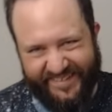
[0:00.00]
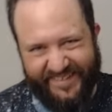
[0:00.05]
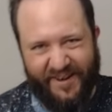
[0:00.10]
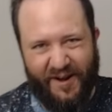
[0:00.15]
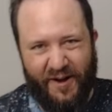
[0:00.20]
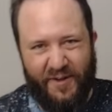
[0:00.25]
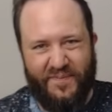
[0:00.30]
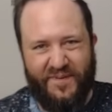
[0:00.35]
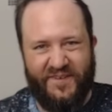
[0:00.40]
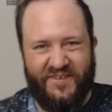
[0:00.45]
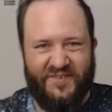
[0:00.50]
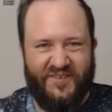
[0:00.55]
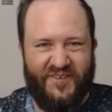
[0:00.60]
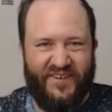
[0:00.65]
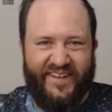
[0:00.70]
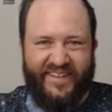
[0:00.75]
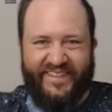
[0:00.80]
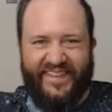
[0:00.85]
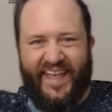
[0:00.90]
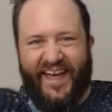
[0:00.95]
Hope you
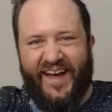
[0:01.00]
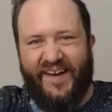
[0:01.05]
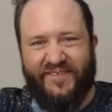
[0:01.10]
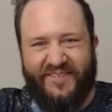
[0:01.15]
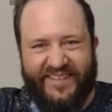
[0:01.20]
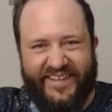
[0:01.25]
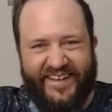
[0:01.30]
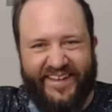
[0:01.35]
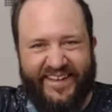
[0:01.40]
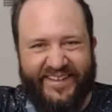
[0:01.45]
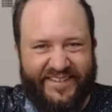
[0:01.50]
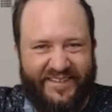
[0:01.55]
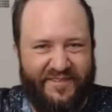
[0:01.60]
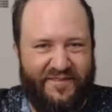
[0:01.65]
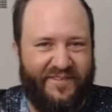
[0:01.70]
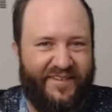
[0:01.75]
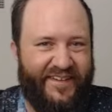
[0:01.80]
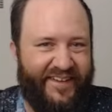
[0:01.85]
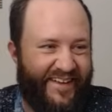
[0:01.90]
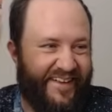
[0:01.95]
enjoyed. Now it's the end of the
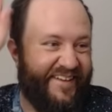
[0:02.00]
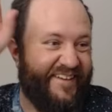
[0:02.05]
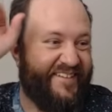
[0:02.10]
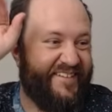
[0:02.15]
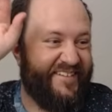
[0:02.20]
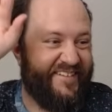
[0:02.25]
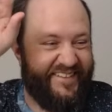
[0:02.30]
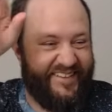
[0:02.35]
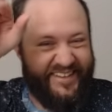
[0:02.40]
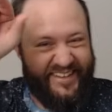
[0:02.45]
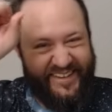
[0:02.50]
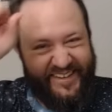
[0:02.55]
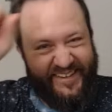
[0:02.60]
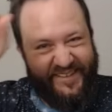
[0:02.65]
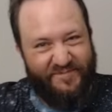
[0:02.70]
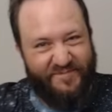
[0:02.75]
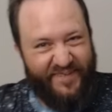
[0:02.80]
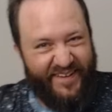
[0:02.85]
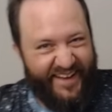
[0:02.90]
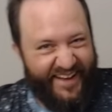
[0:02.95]
video.
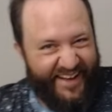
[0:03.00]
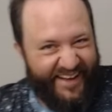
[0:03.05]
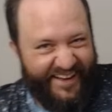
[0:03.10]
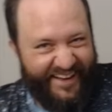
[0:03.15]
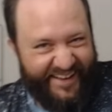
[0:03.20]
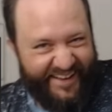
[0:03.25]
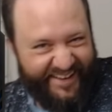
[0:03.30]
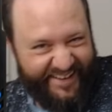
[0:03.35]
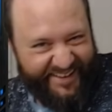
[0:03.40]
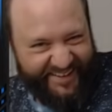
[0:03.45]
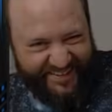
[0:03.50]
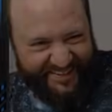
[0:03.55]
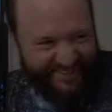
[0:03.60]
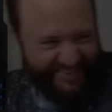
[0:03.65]
Bye.